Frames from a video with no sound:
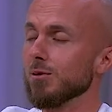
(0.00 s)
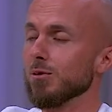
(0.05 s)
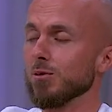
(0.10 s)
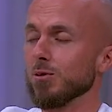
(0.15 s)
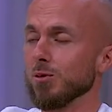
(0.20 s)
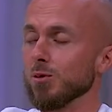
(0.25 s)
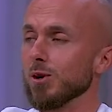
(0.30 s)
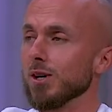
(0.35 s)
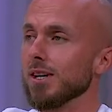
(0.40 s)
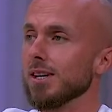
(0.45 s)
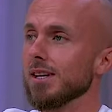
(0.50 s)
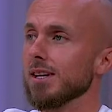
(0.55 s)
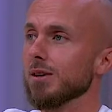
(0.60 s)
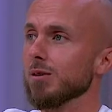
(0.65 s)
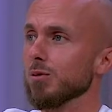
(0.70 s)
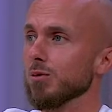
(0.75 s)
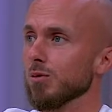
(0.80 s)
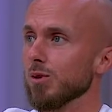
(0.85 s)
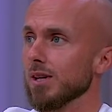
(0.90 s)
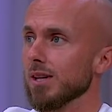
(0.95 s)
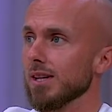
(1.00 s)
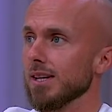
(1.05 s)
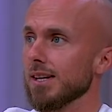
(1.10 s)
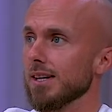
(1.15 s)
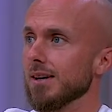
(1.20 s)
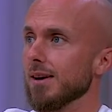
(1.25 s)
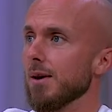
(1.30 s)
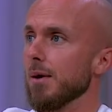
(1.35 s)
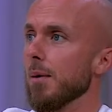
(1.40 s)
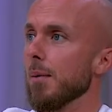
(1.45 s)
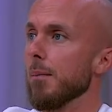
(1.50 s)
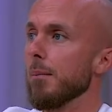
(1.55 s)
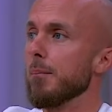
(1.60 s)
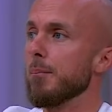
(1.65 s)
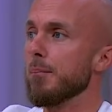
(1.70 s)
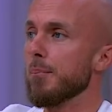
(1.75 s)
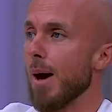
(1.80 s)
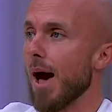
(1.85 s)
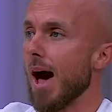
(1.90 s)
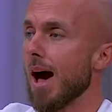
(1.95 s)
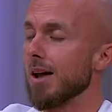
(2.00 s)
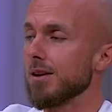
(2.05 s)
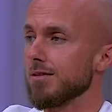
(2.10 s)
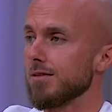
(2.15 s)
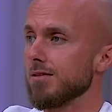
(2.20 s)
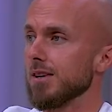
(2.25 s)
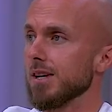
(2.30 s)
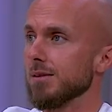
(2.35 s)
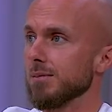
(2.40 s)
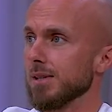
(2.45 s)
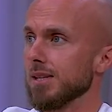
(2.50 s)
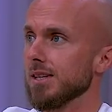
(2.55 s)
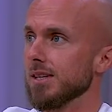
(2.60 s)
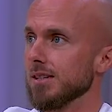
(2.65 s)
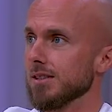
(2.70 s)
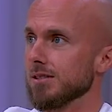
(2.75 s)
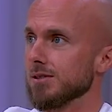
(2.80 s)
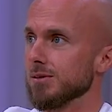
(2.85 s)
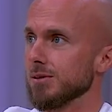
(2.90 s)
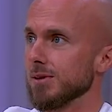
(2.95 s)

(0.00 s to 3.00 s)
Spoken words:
really, really bad family history